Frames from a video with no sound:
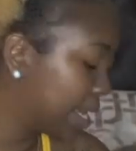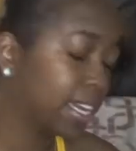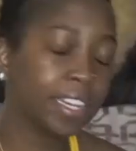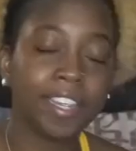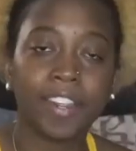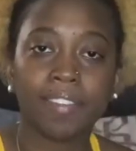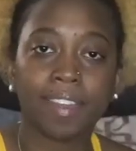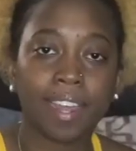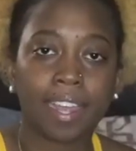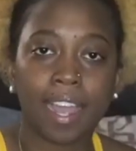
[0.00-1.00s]
in here that
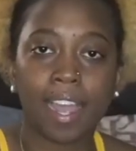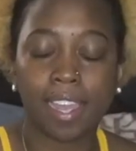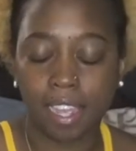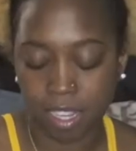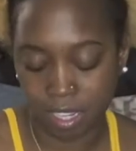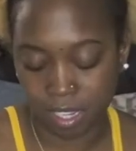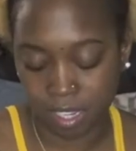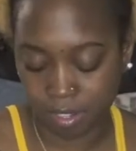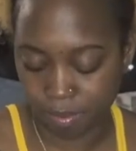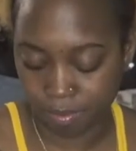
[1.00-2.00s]
I got
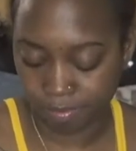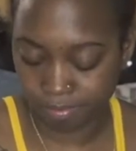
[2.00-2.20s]
um